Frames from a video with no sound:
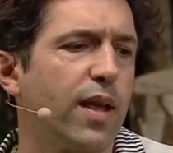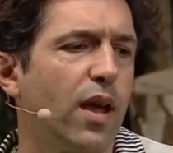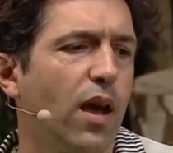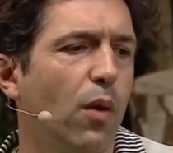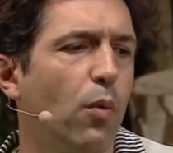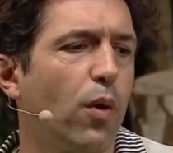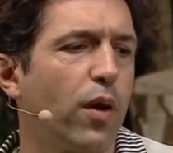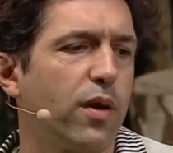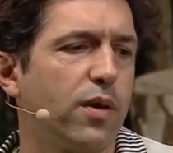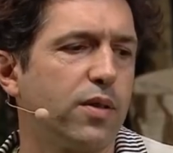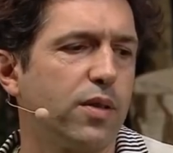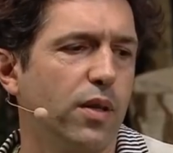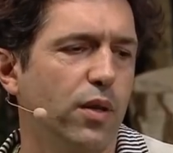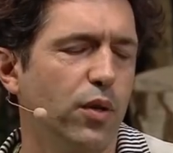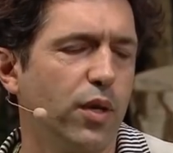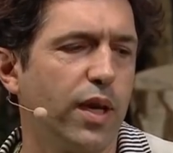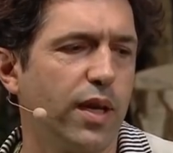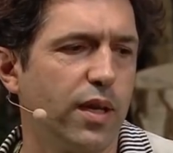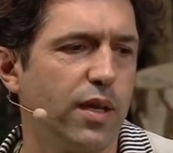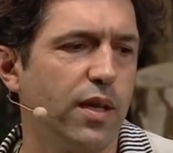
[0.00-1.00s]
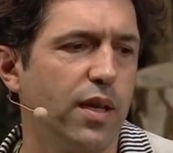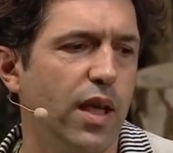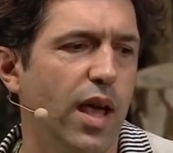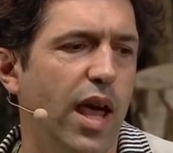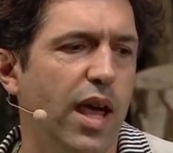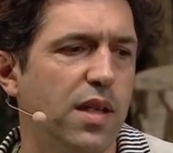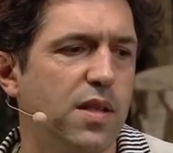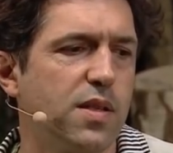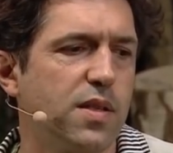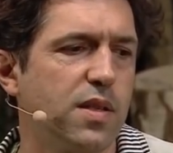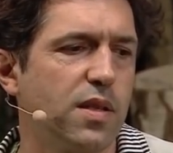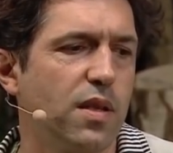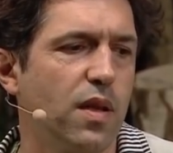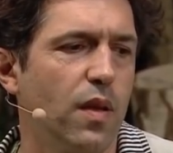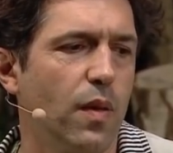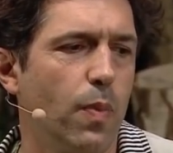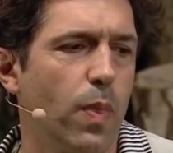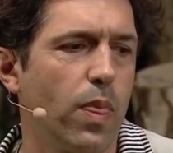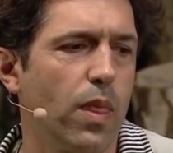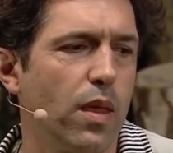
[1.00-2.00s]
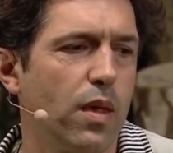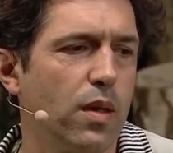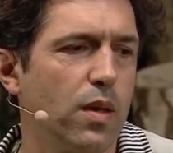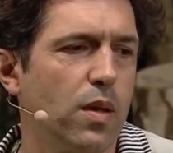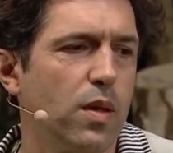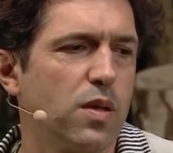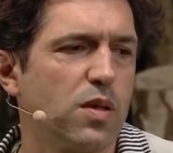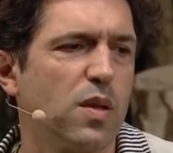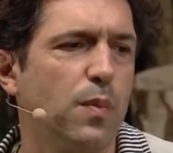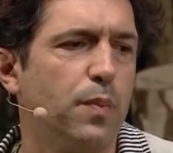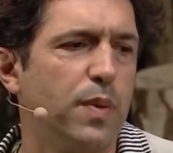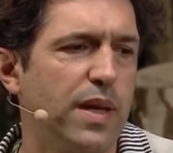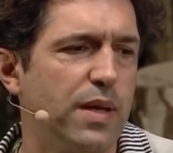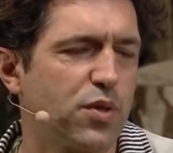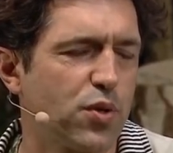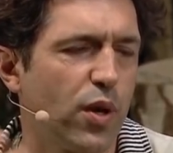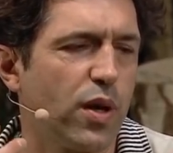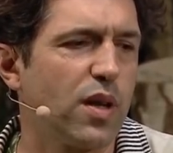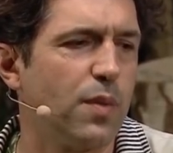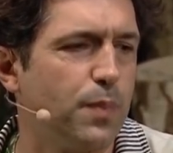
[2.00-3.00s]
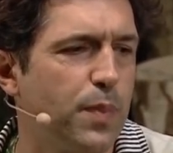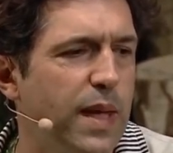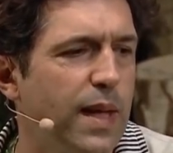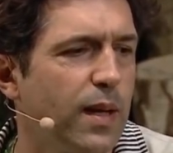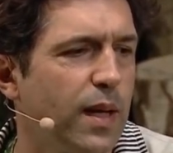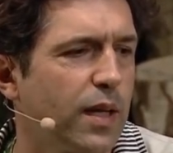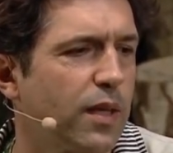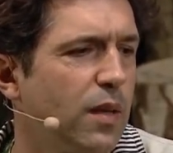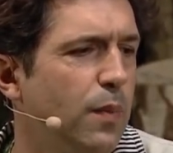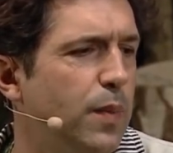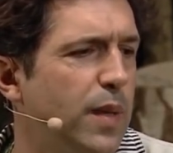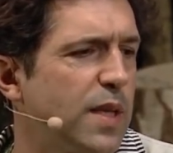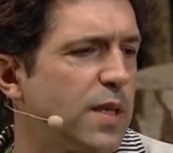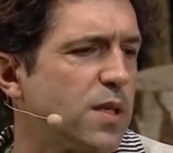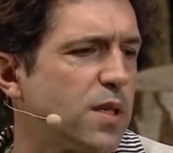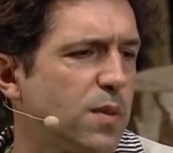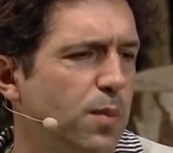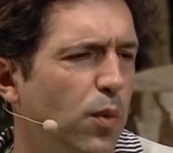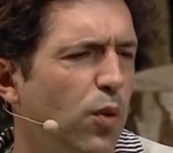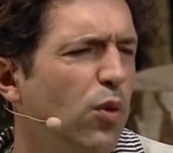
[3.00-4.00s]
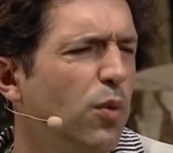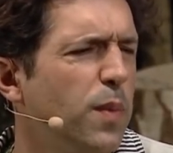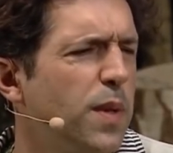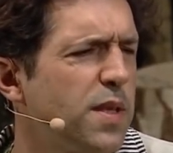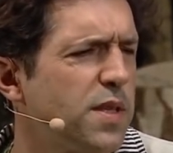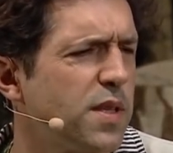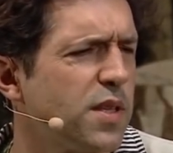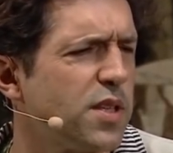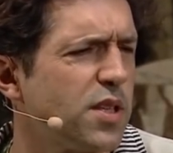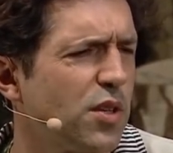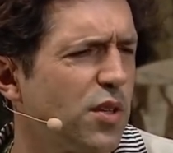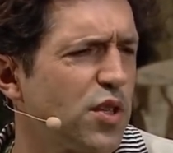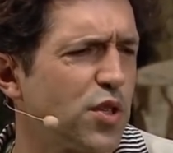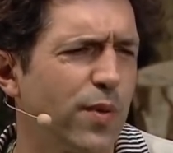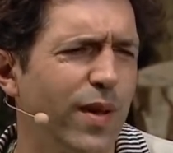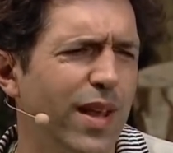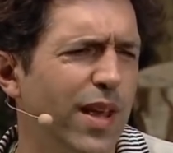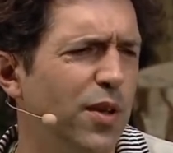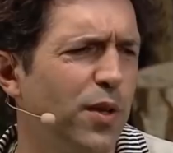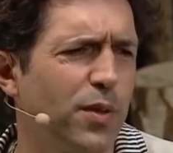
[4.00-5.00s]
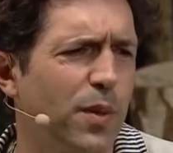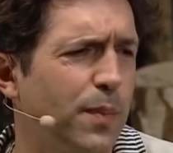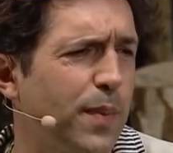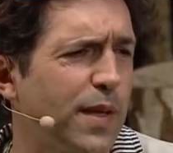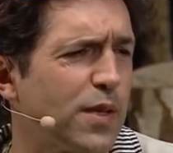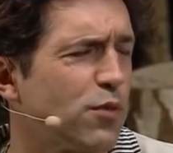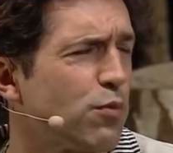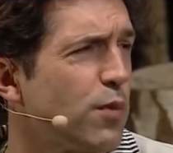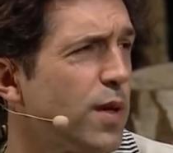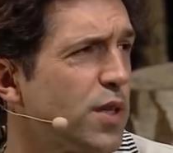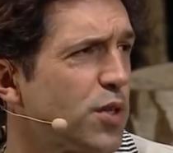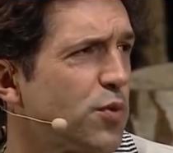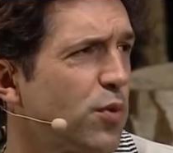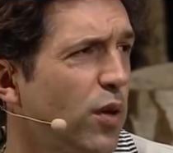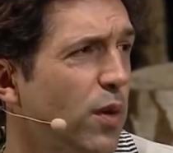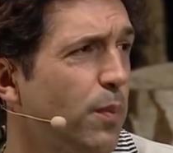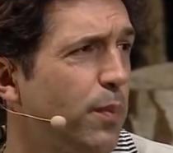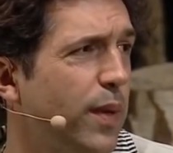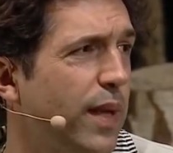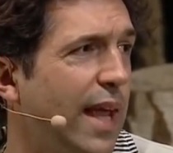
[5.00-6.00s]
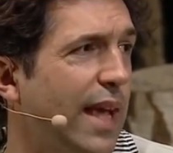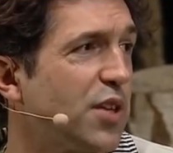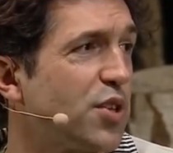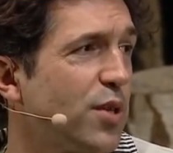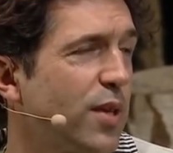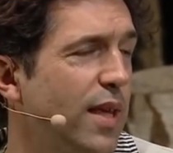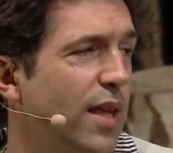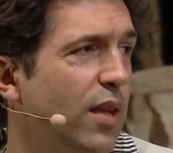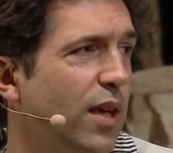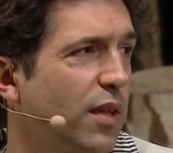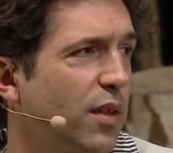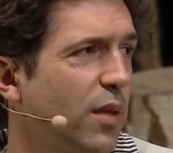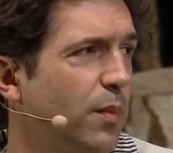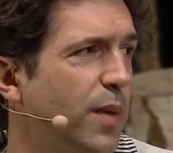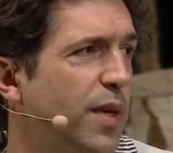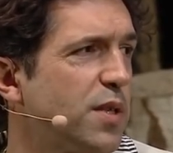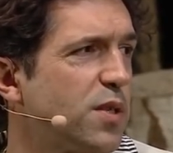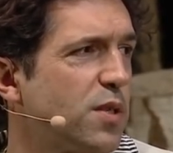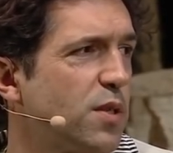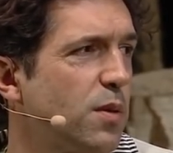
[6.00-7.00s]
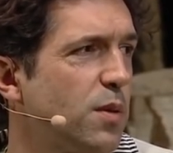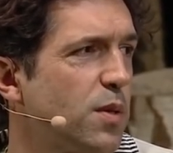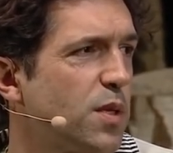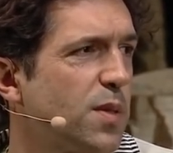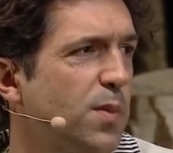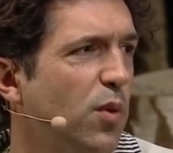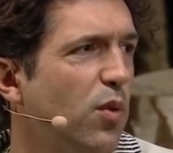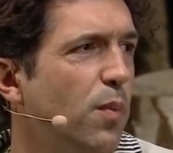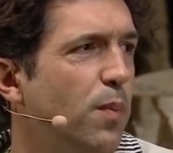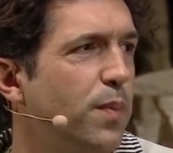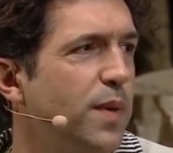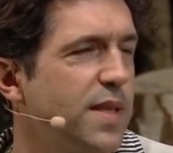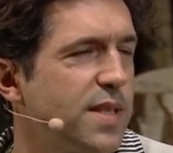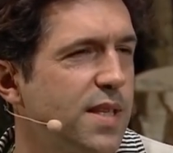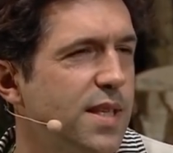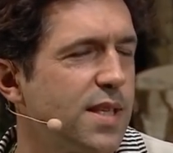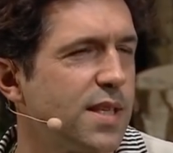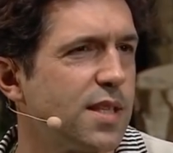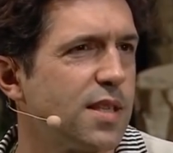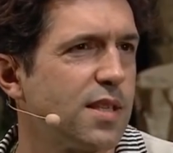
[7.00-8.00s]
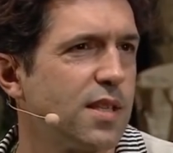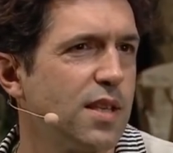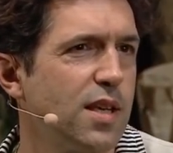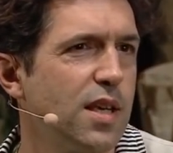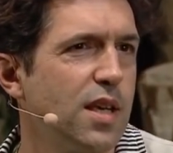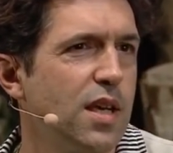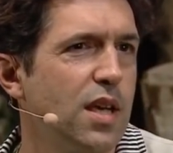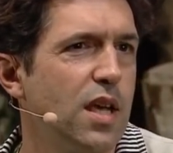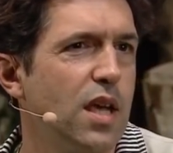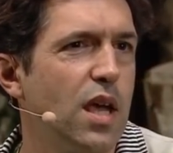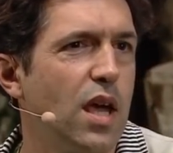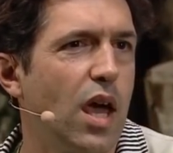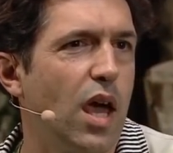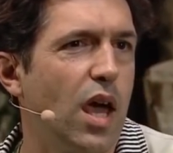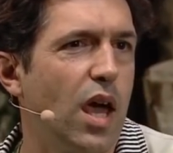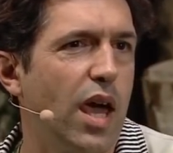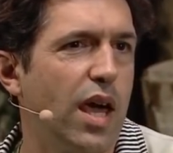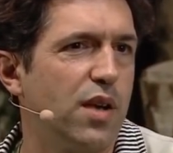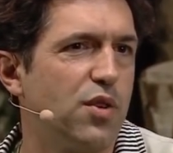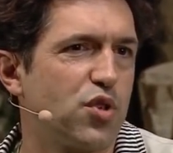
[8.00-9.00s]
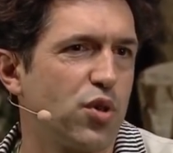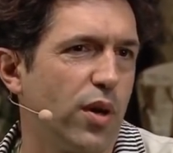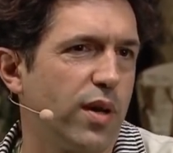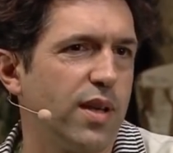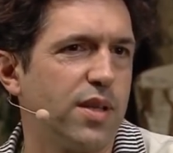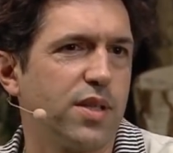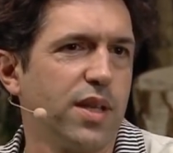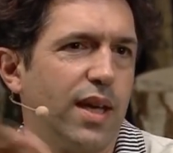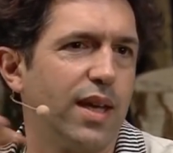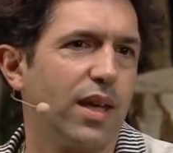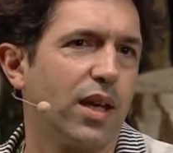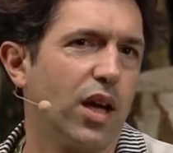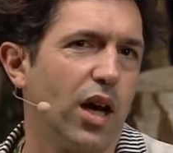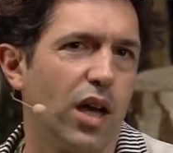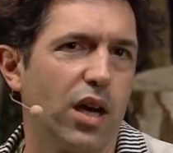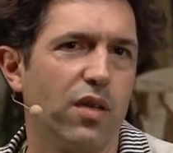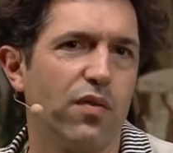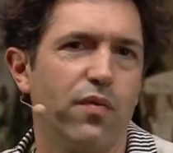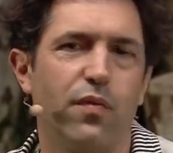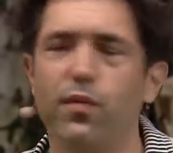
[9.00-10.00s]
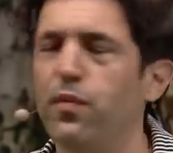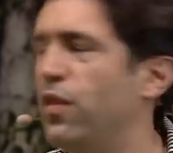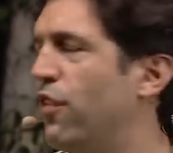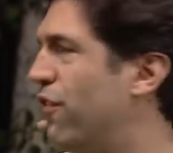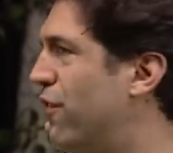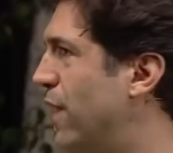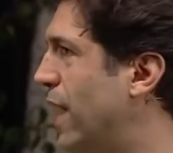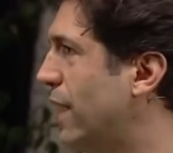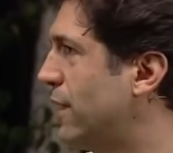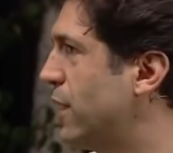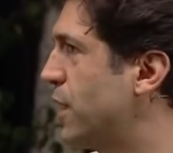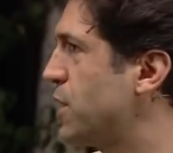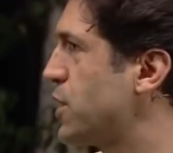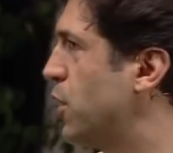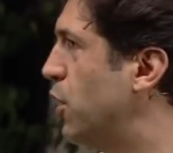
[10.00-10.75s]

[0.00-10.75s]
I wanted to look at it as to be, try to be like the best small business in Australia, not the best restaurant, but actually like the best small business. And try to take kind of the fact that it's a